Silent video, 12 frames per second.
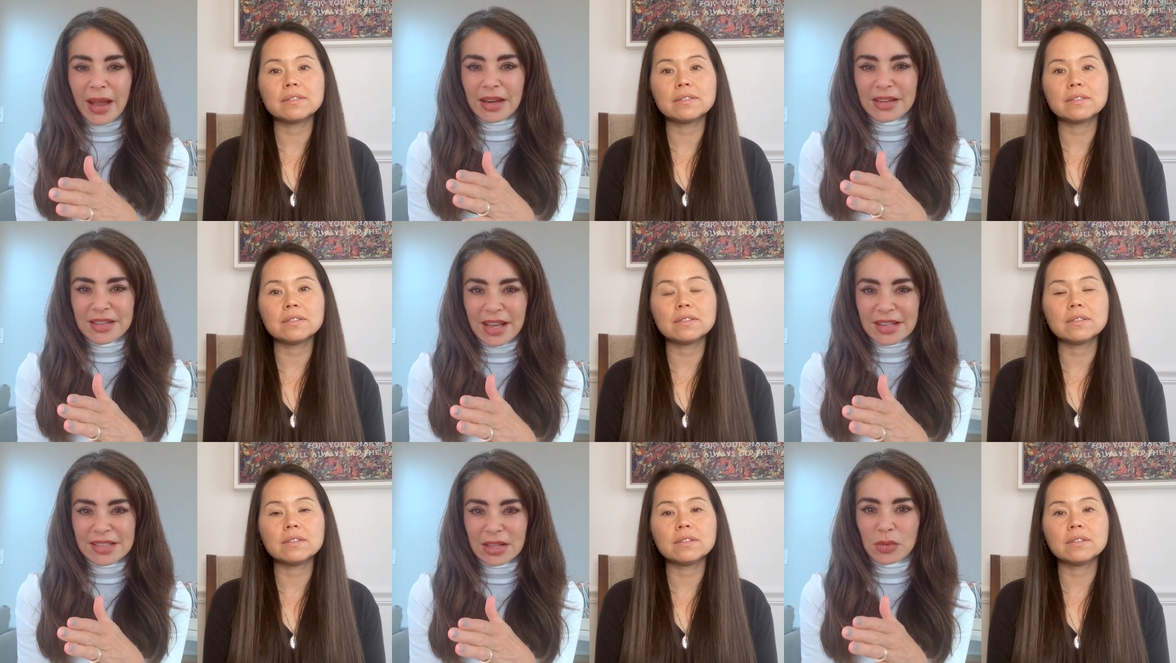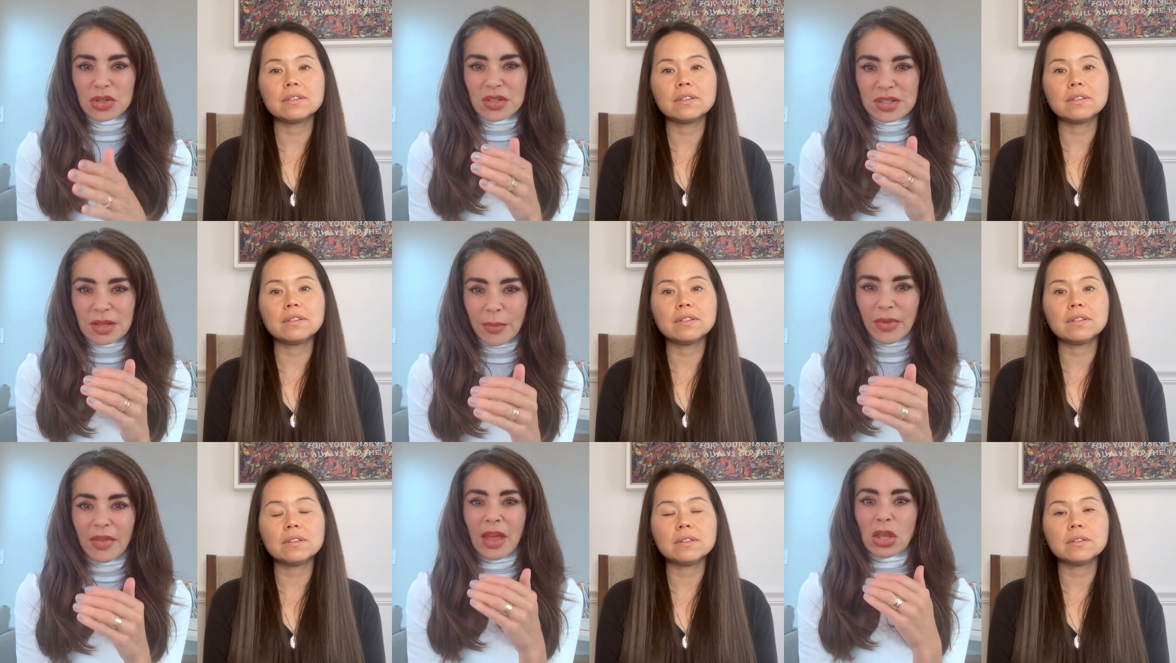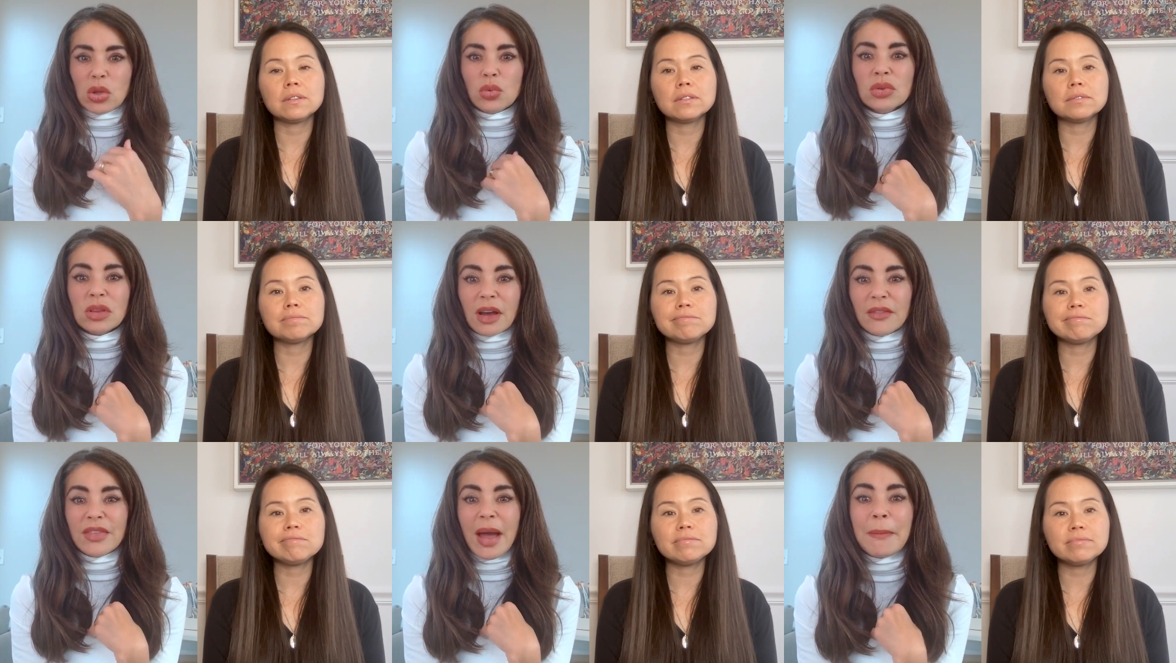Speaker 1: back into dancing, which is something that you
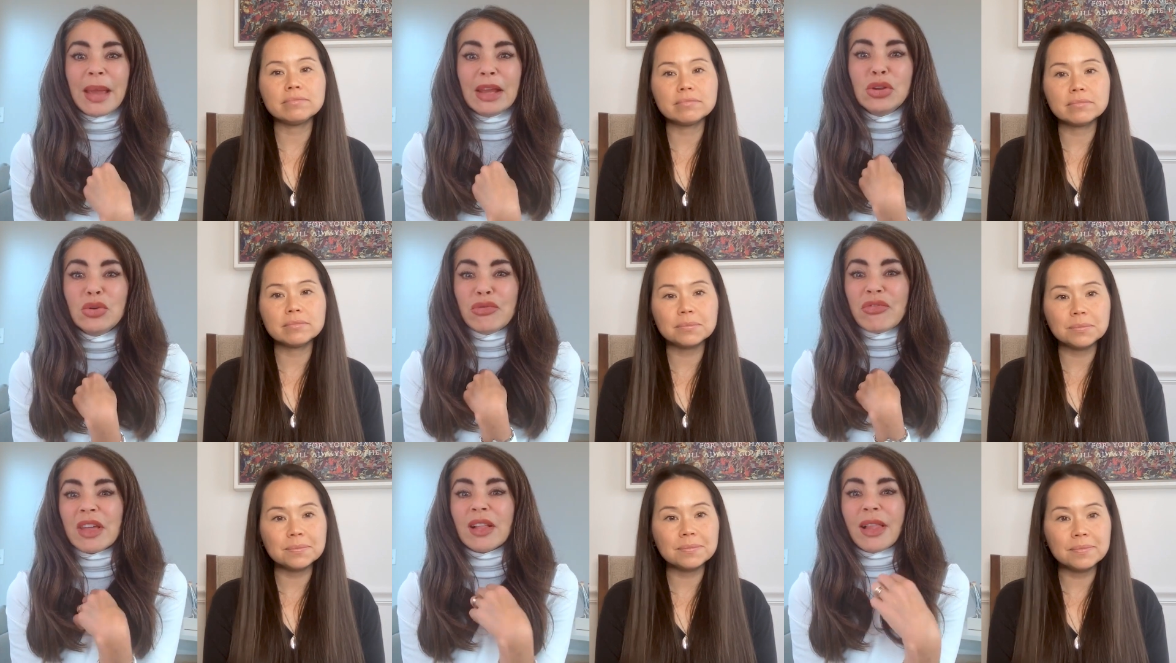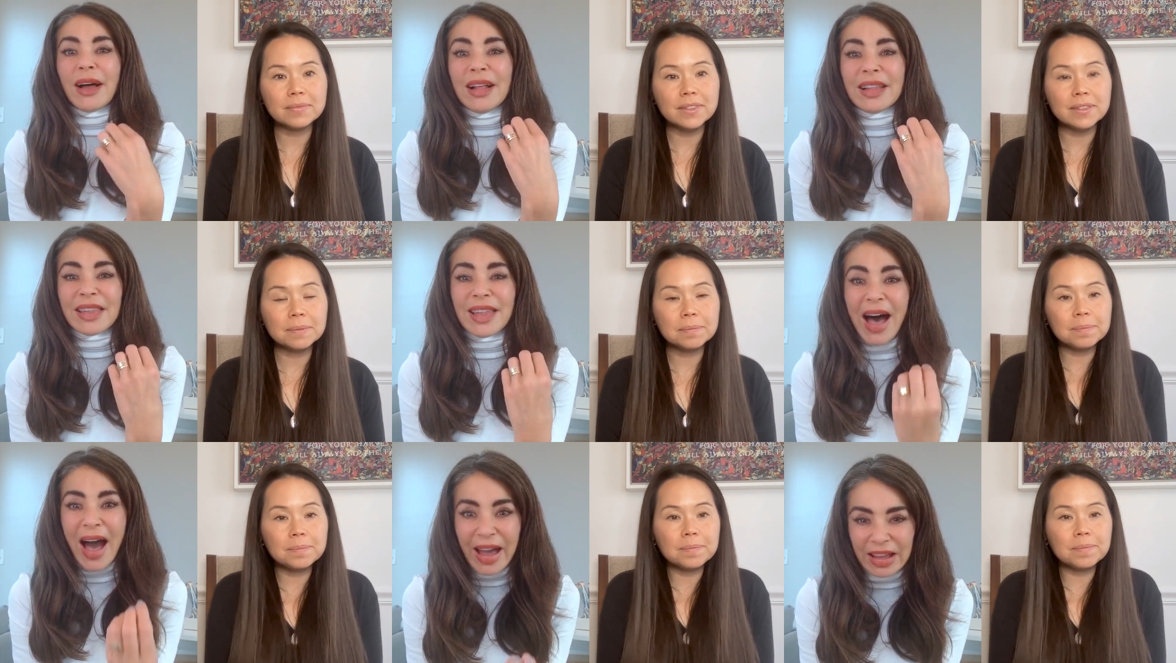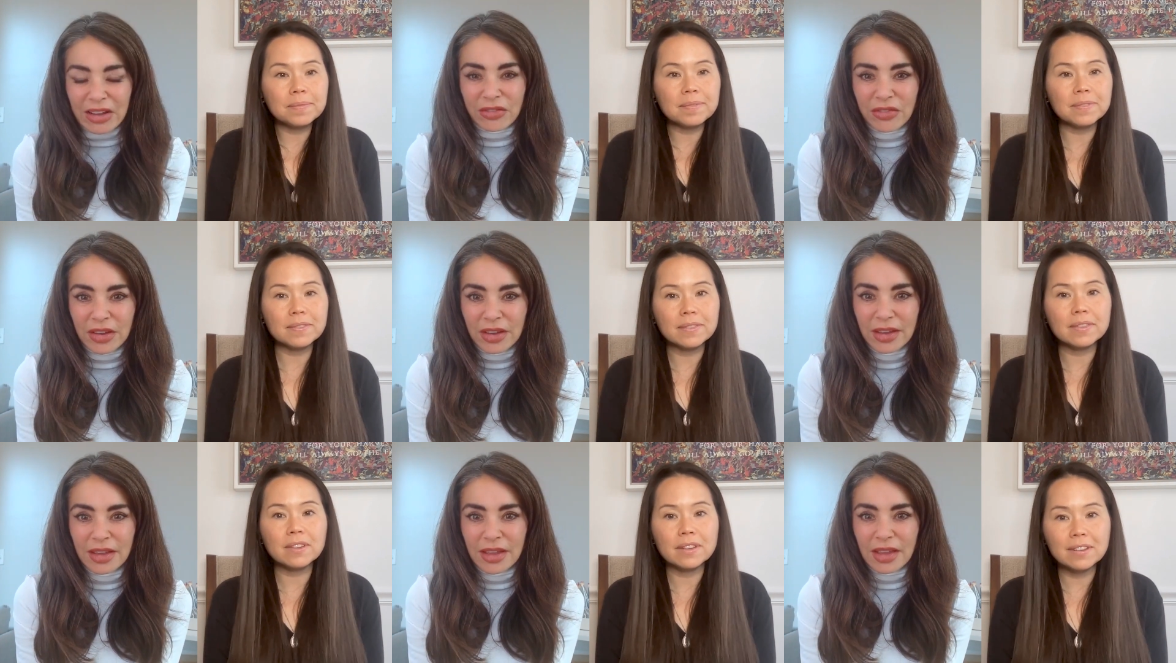loved that made you feel alive,
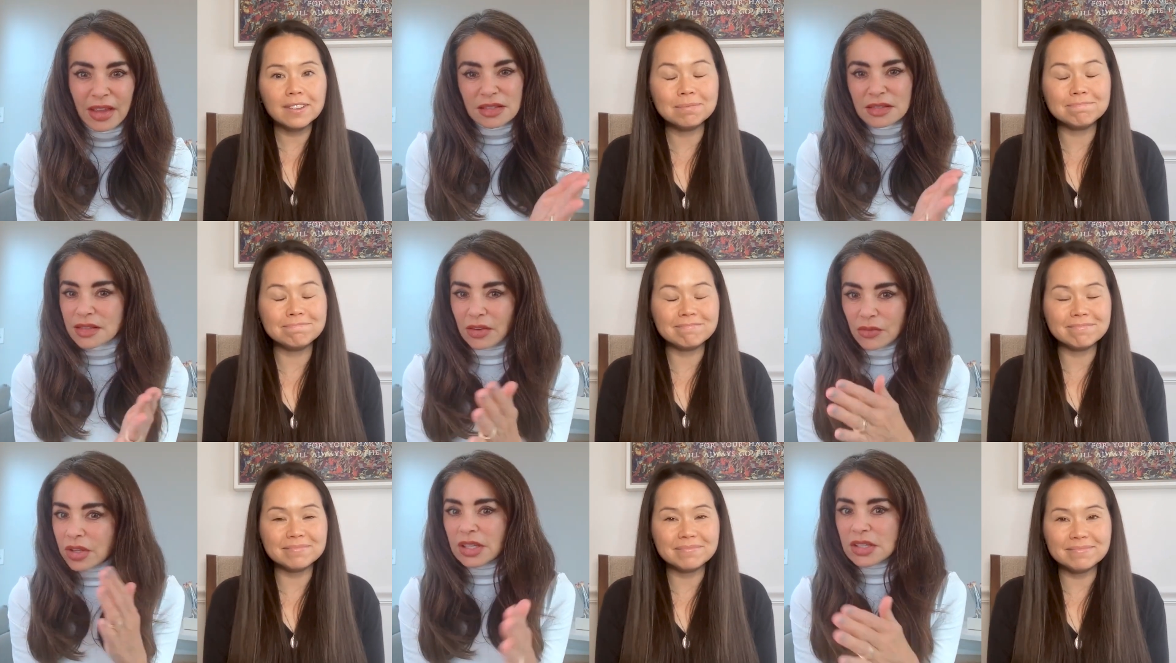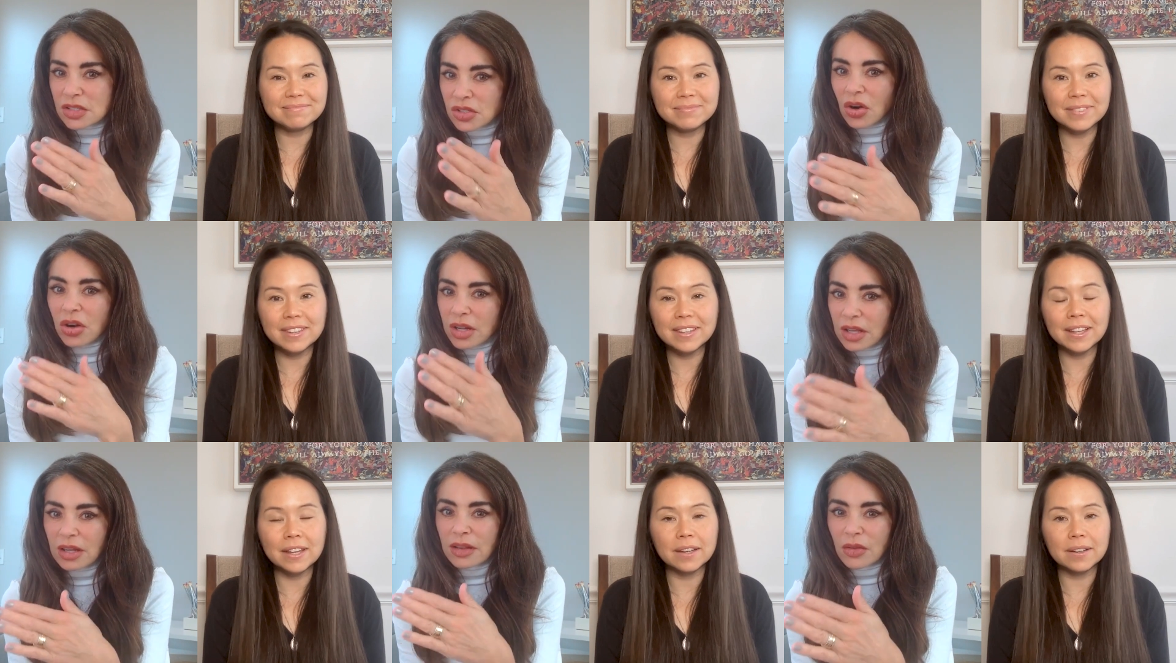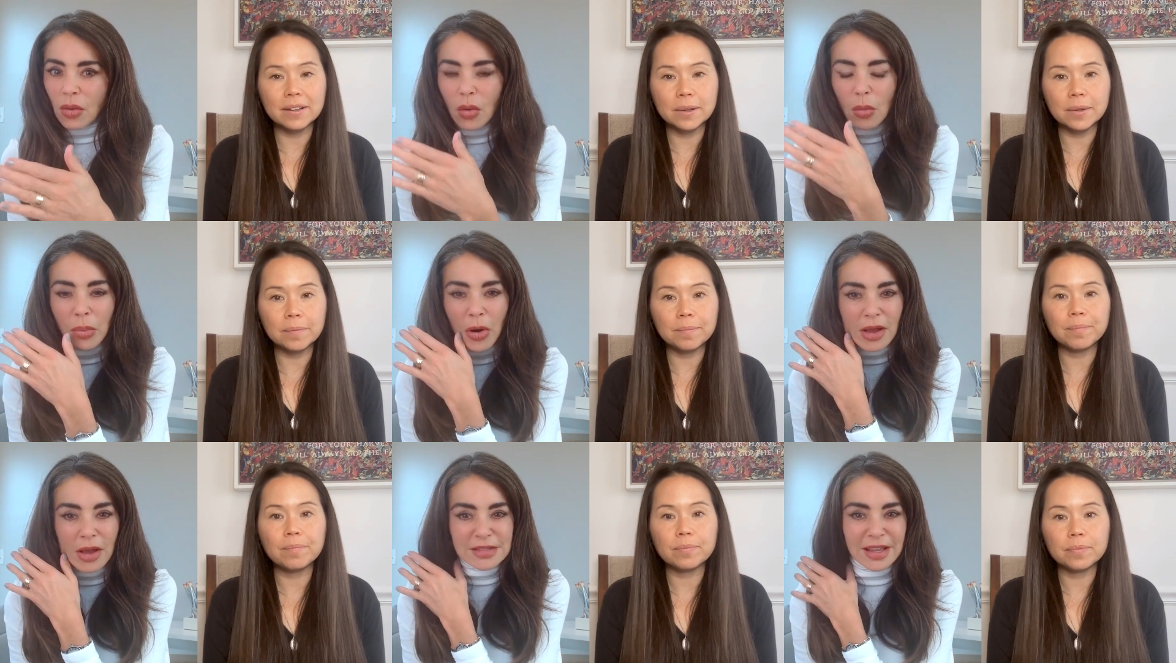that really started the whole
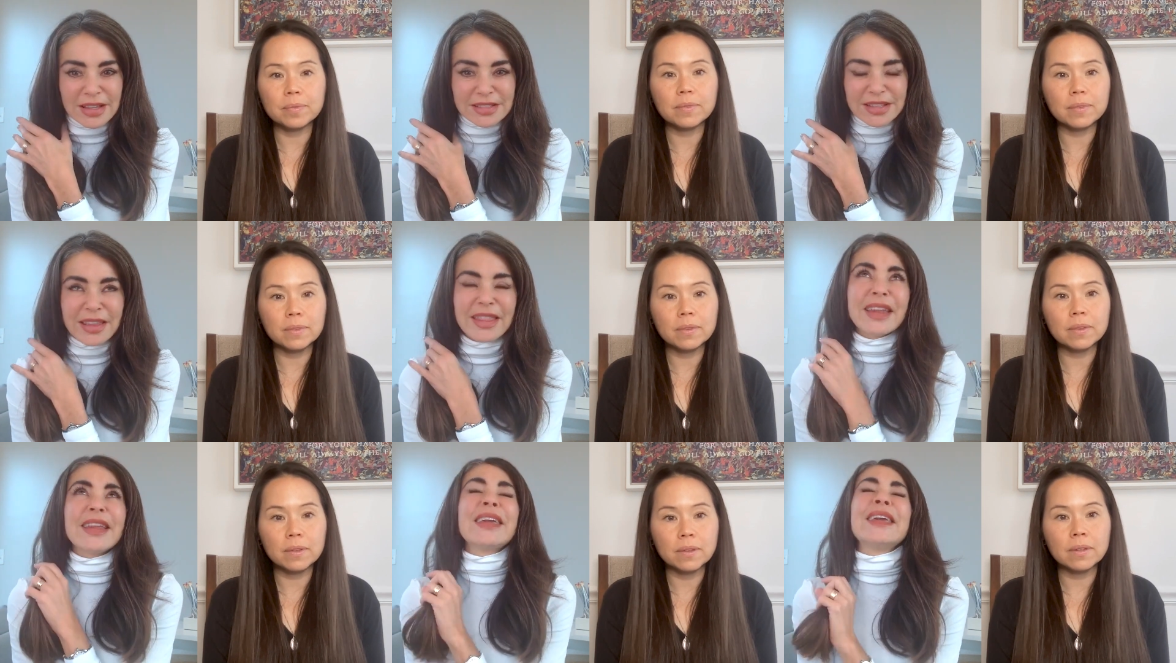process. And then